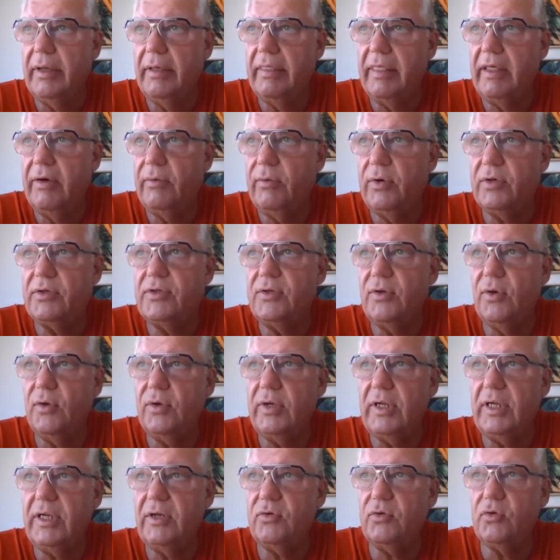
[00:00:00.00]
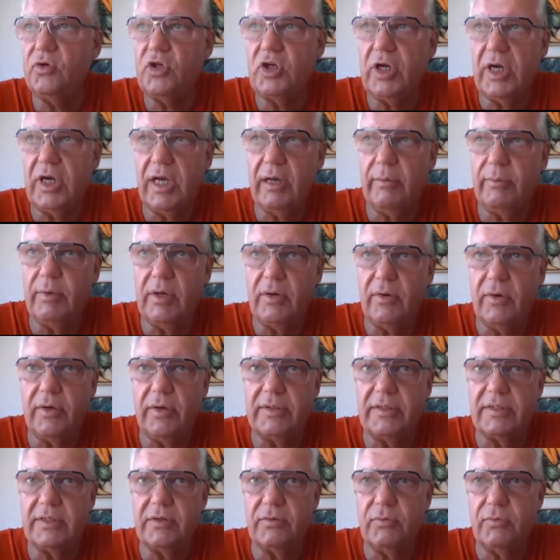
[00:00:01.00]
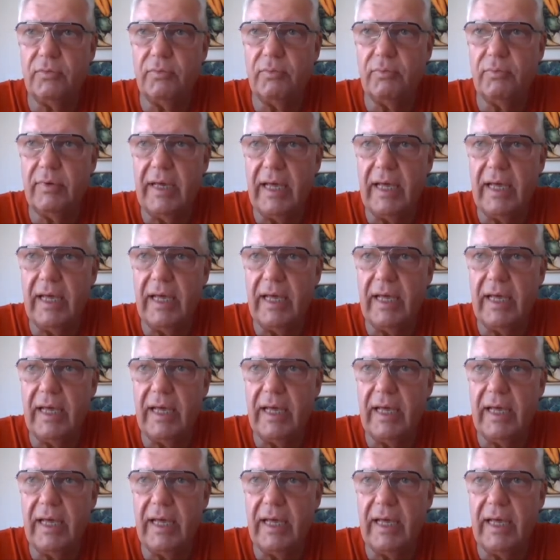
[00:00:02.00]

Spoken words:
there was no need to share because the